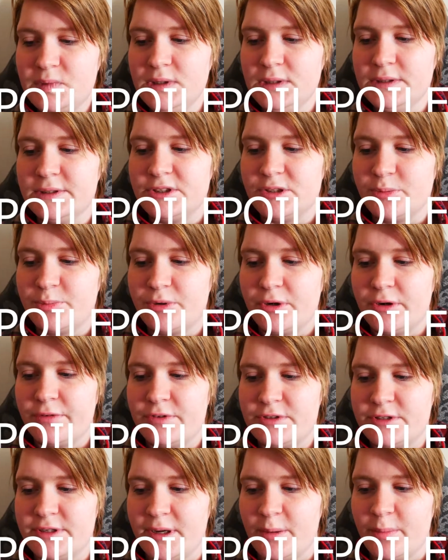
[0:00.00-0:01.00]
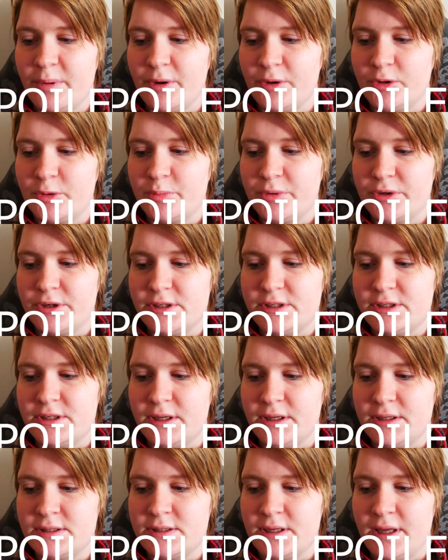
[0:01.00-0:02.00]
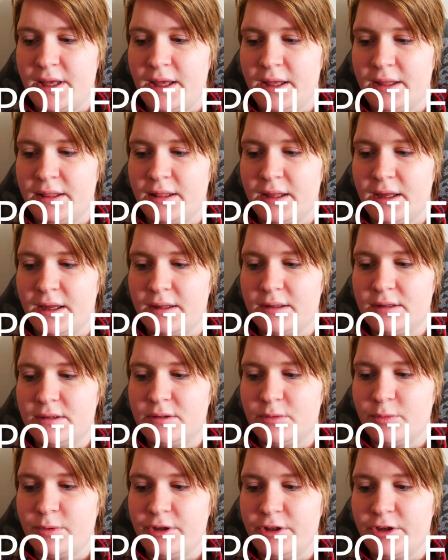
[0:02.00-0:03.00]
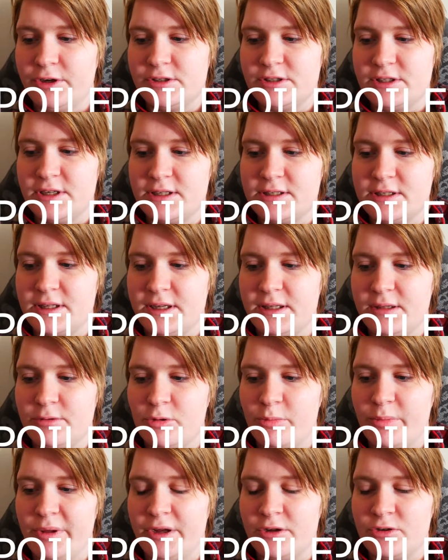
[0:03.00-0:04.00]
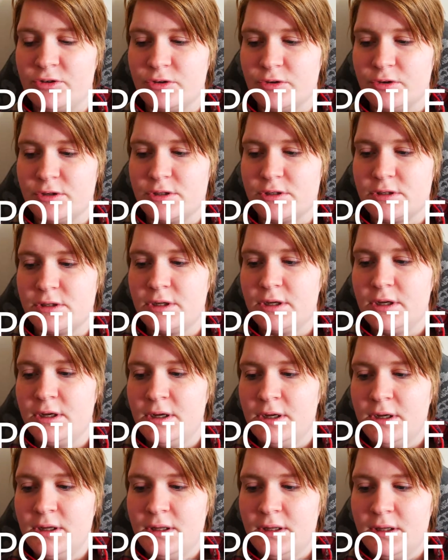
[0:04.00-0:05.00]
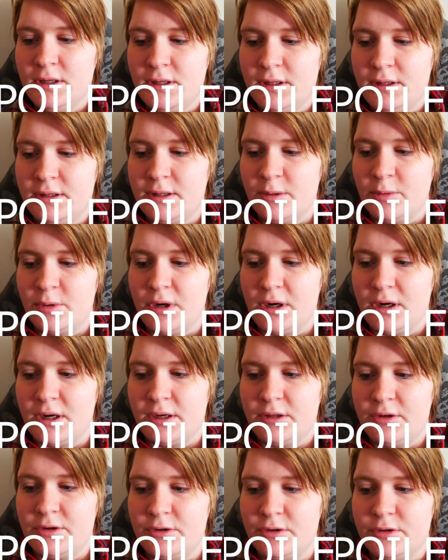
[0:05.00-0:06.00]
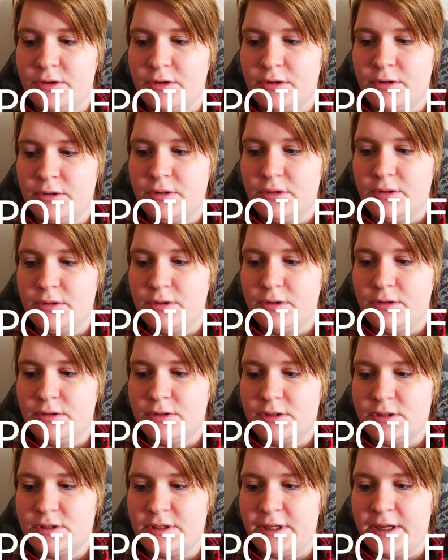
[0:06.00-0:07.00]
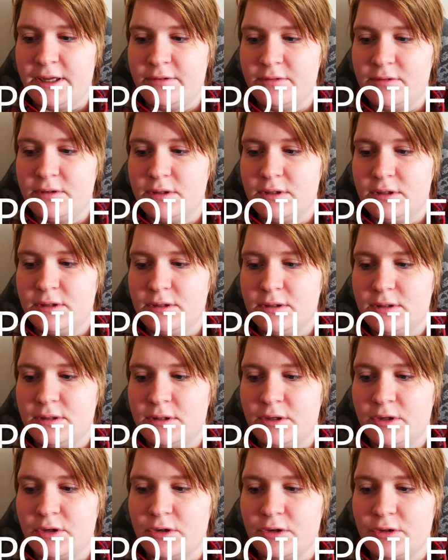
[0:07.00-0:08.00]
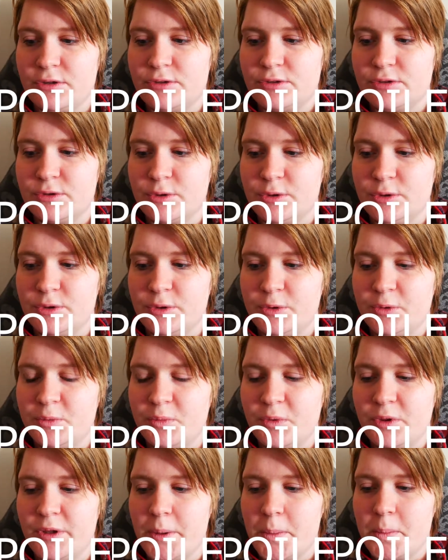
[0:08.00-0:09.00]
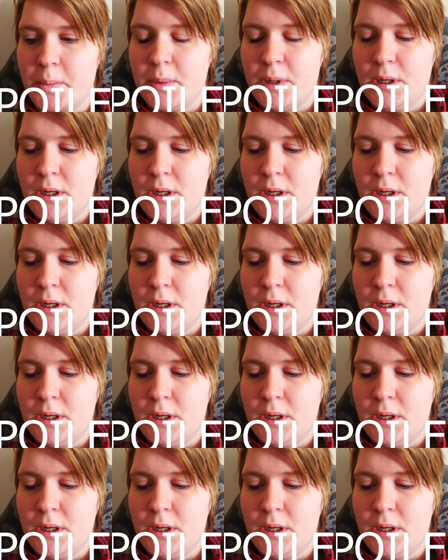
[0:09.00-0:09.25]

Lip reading: There's a prophecy about Percy saying that when he turns 16 he'll make a choice that would either save the gods or doom them,